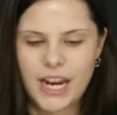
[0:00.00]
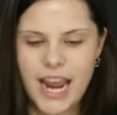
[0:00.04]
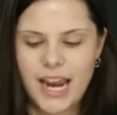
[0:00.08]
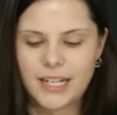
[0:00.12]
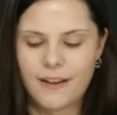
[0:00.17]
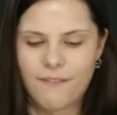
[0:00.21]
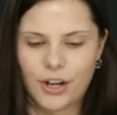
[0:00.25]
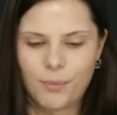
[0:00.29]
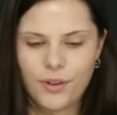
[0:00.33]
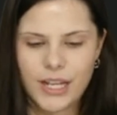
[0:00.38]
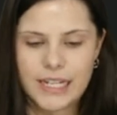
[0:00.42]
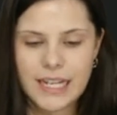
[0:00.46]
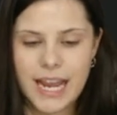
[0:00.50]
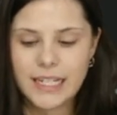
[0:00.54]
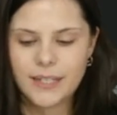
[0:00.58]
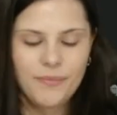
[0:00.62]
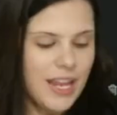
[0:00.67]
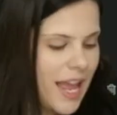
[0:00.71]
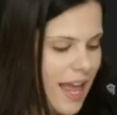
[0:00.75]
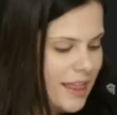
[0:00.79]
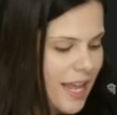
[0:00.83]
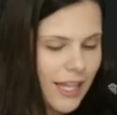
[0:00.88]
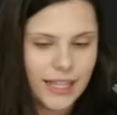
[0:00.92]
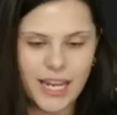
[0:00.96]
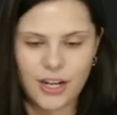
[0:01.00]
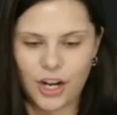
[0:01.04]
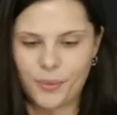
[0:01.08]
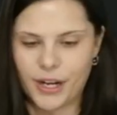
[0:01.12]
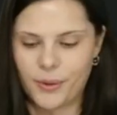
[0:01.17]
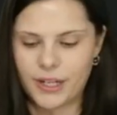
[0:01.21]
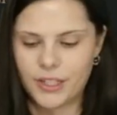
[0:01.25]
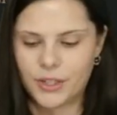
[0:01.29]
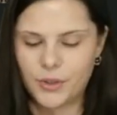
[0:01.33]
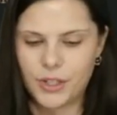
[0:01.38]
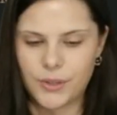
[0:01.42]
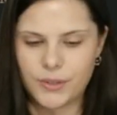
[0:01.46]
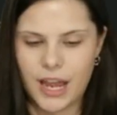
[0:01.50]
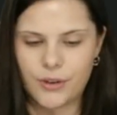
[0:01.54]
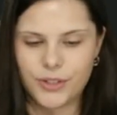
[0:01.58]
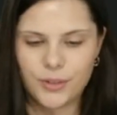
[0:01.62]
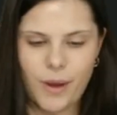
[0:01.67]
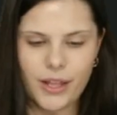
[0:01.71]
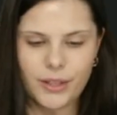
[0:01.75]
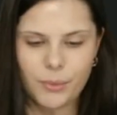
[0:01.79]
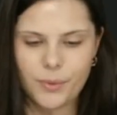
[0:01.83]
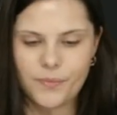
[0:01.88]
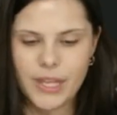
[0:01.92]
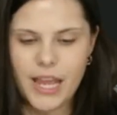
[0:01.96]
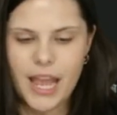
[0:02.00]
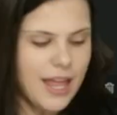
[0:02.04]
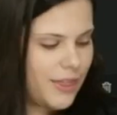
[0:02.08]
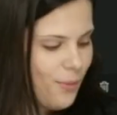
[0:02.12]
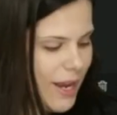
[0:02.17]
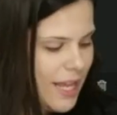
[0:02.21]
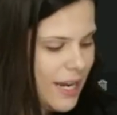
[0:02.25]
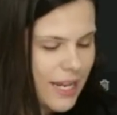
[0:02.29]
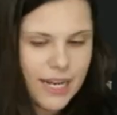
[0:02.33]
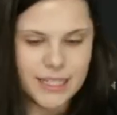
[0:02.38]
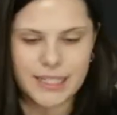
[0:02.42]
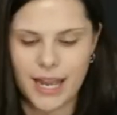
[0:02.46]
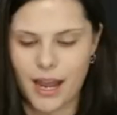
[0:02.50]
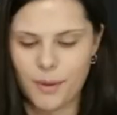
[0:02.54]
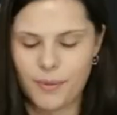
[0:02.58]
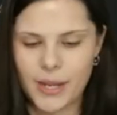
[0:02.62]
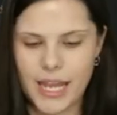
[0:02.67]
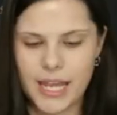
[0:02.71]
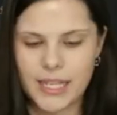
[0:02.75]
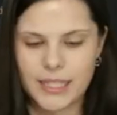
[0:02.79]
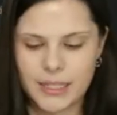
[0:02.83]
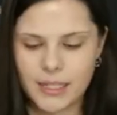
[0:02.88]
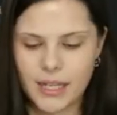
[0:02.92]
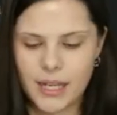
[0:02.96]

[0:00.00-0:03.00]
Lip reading: Okay, so I think this has been a fantastic...